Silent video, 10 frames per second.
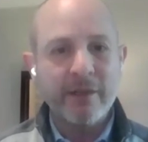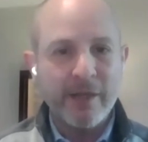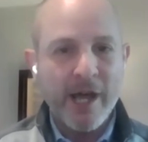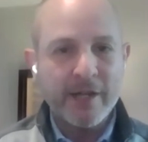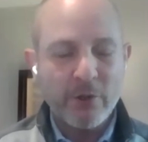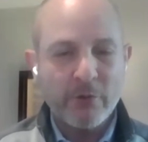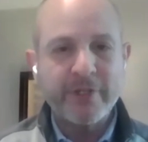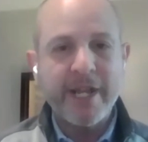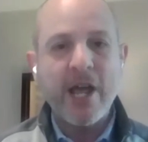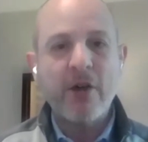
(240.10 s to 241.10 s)
lock those
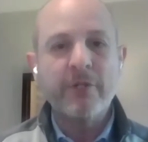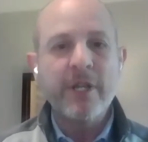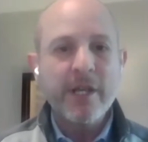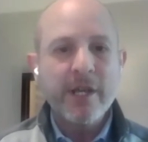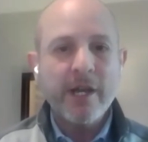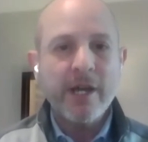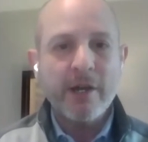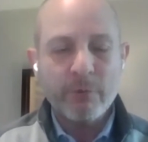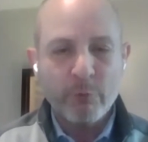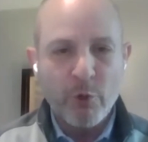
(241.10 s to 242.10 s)
down,
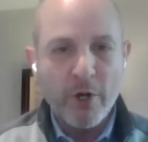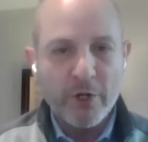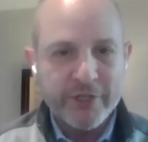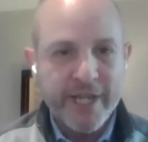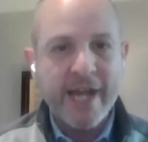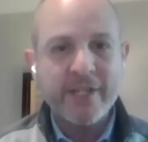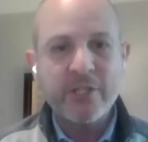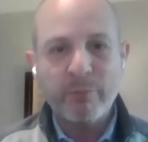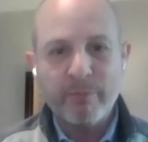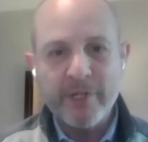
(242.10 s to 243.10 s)
groom our stacks
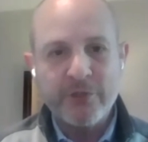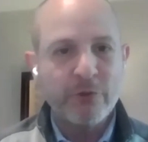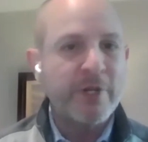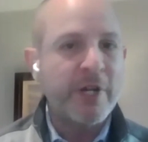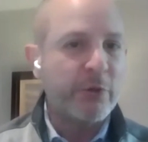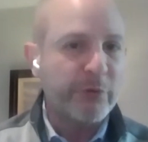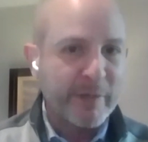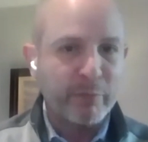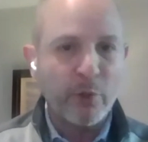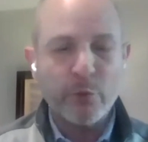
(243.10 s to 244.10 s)
to ensure none of those
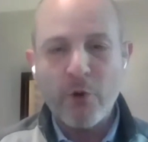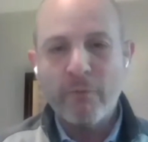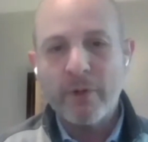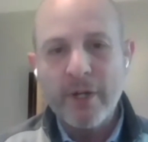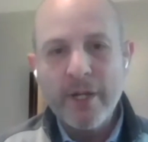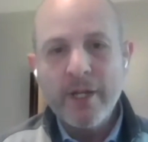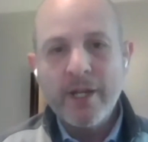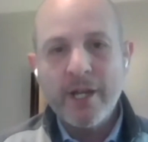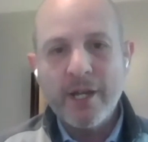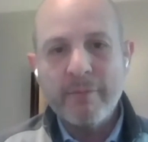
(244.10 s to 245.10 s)
get blown over.
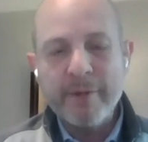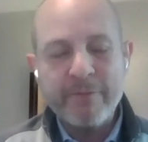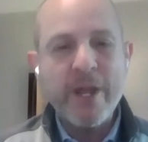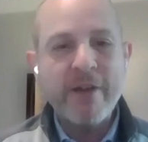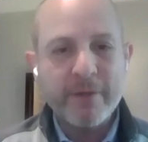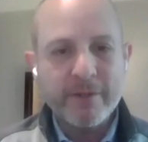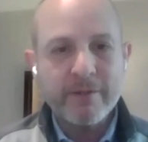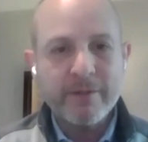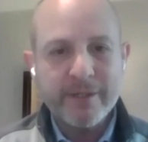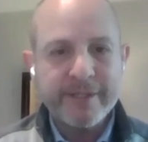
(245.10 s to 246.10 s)
If you have
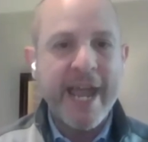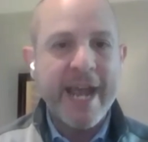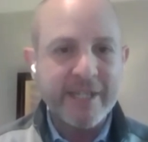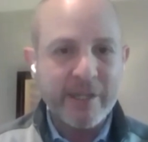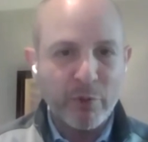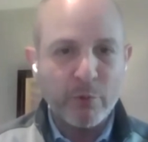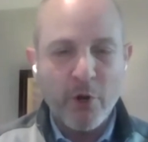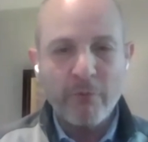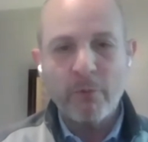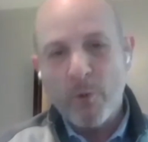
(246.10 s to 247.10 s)
stacks get blown
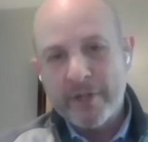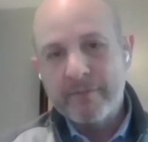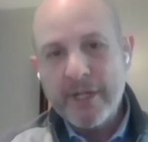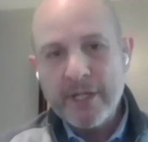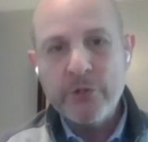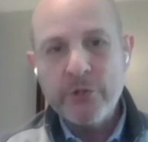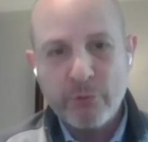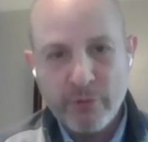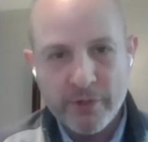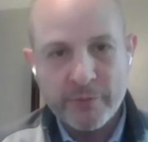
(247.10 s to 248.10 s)
over, one, you
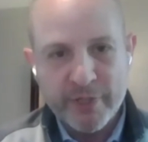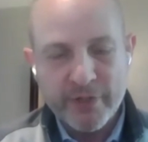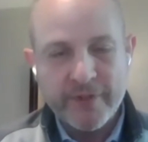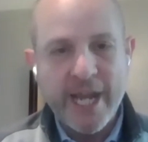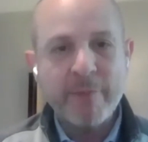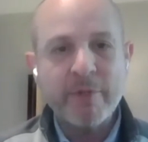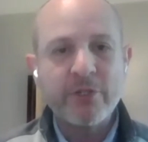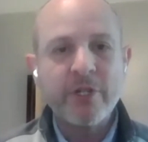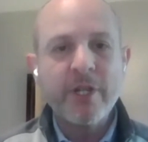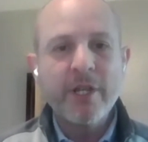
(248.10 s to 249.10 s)
cause a bunch of damage.